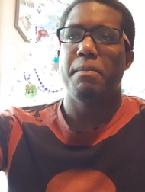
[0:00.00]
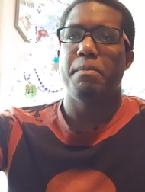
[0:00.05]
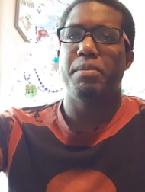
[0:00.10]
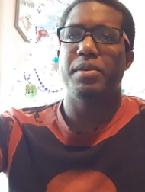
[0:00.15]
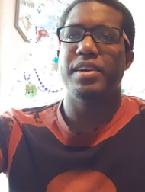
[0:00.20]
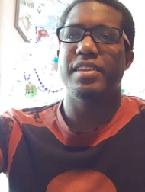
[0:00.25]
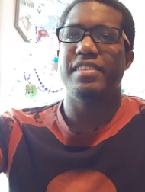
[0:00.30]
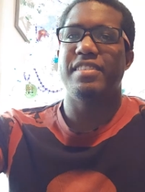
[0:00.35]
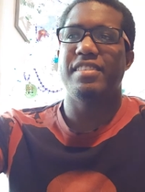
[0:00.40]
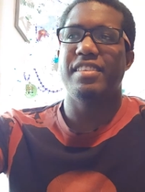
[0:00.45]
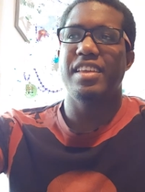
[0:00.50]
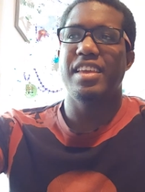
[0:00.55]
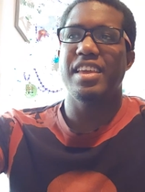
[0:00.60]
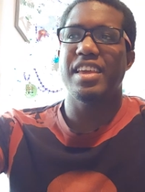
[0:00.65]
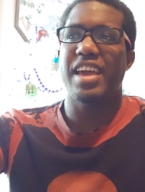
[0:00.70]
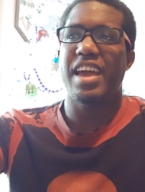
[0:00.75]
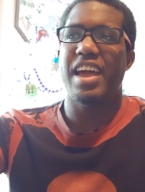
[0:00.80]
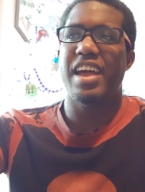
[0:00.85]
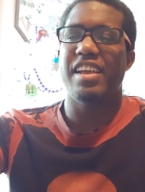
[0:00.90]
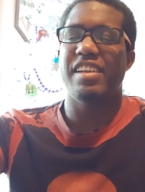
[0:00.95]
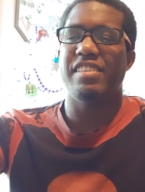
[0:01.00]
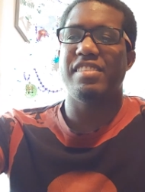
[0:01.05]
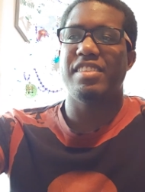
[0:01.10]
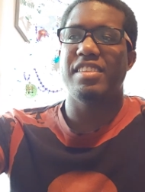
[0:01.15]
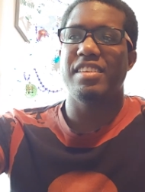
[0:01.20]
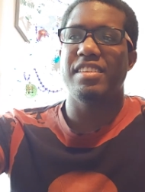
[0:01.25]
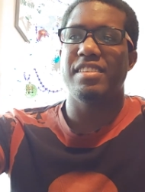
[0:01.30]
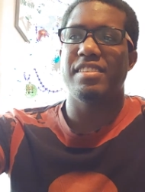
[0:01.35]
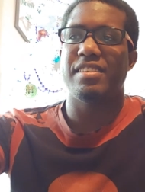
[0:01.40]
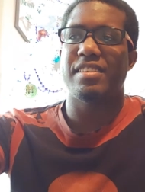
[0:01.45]
But seeing as
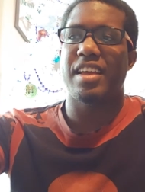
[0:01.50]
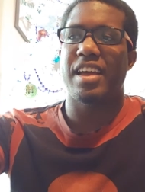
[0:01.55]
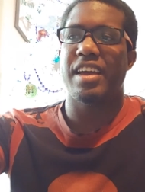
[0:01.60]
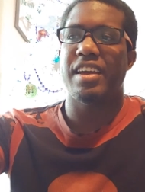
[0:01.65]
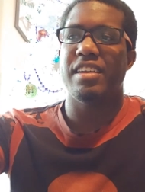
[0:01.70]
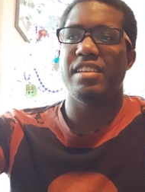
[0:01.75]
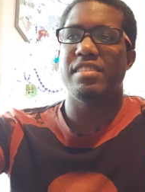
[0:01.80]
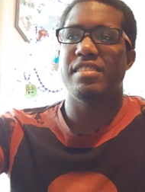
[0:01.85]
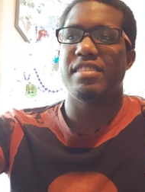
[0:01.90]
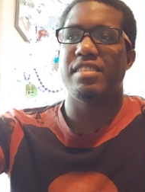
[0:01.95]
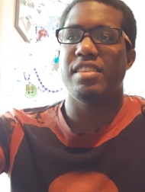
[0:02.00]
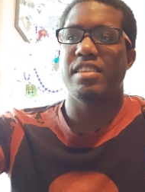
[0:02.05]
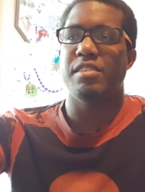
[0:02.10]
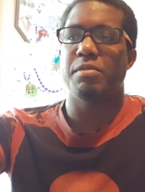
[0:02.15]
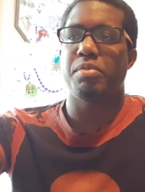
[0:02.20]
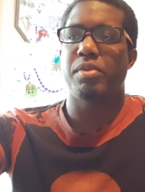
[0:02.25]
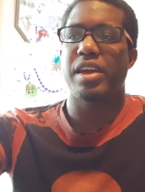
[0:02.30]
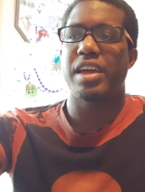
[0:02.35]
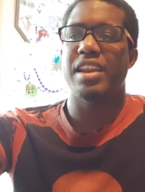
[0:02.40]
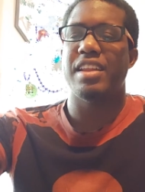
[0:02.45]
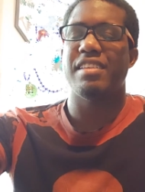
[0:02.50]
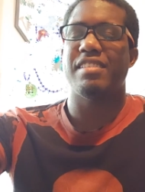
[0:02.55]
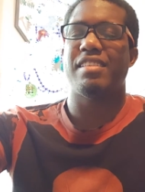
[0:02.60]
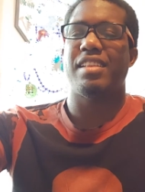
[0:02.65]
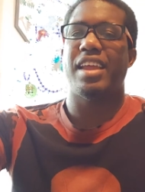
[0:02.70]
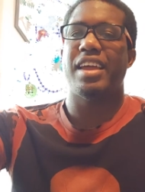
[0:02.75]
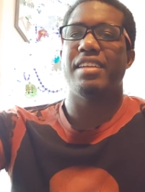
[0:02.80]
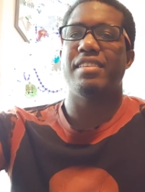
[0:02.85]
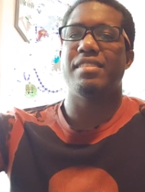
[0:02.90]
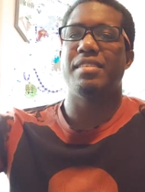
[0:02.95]
these signs, these planets
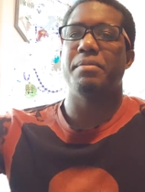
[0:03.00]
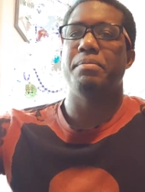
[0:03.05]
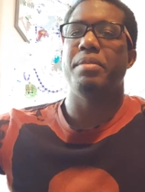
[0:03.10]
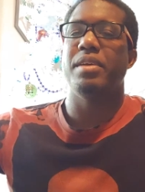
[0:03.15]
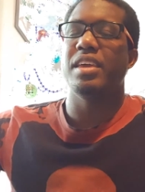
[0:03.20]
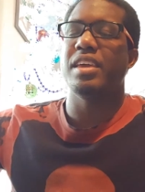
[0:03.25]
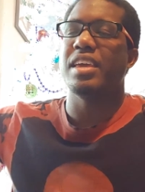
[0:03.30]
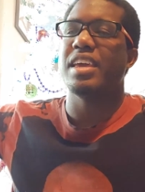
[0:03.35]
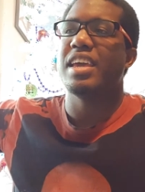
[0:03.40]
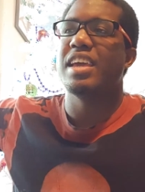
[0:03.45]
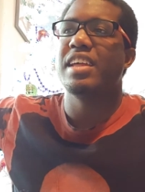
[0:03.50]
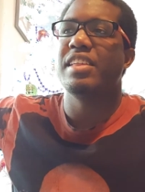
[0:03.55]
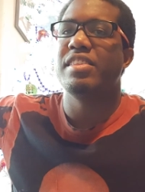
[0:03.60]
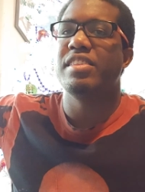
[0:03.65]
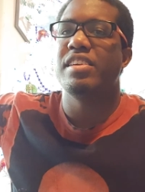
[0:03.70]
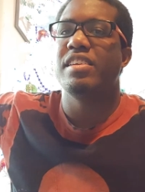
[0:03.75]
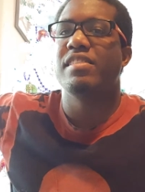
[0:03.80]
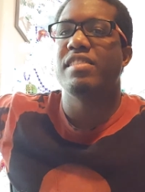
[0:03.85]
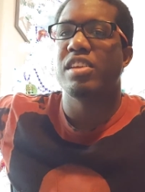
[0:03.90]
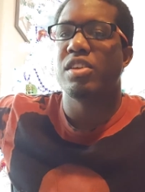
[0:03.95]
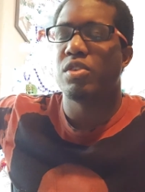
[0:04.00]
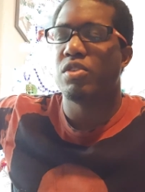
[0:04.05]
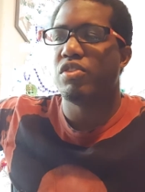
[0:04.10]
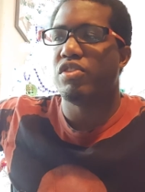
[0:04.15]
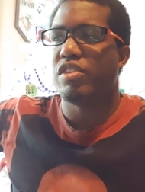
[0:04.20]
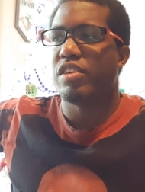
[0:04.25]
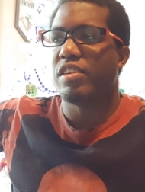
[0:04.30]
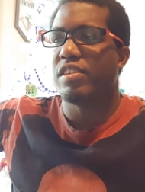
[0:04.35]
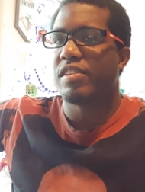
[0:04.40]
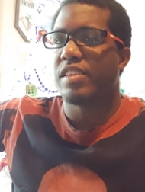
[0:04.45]
like to be in these
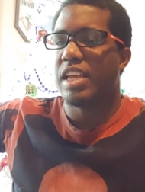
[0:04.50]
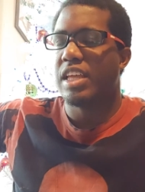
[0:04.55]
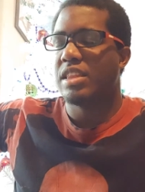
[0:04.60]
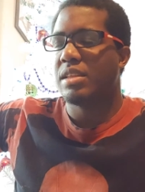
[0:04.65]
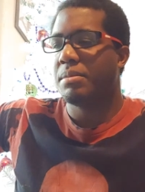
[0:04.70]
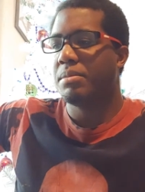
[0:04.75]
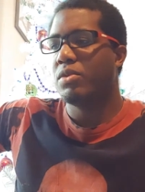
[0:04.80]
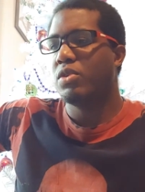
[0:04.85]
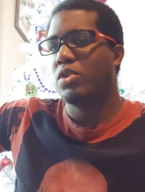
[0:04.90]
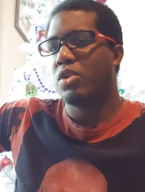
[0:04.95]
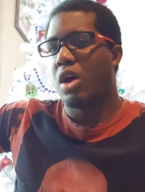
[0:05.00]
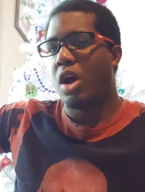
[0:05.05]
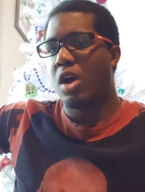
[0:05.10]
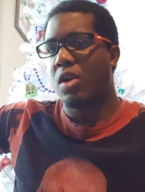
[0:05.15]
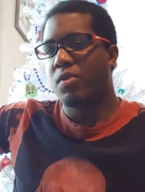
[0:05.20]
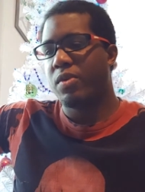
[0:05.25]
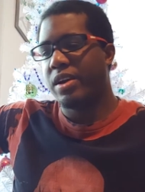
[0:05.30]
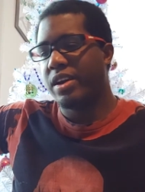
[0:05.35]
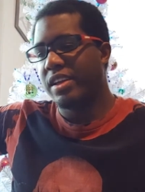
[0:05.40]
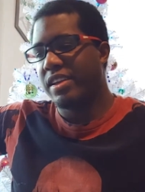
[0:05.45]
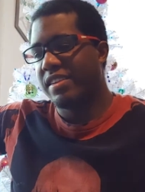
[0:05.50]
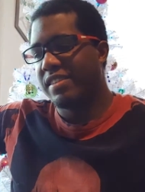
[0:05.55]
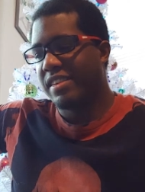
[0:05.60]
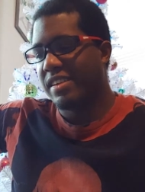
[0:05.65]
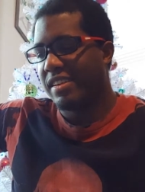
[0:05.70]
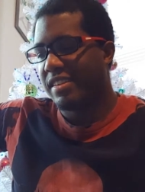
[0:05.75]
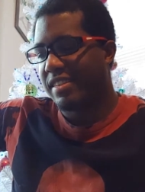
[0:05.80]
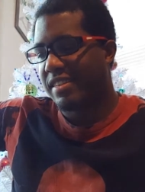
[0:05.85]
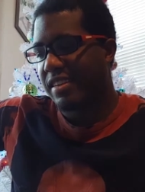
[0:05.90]
energies, and the Moon already is in a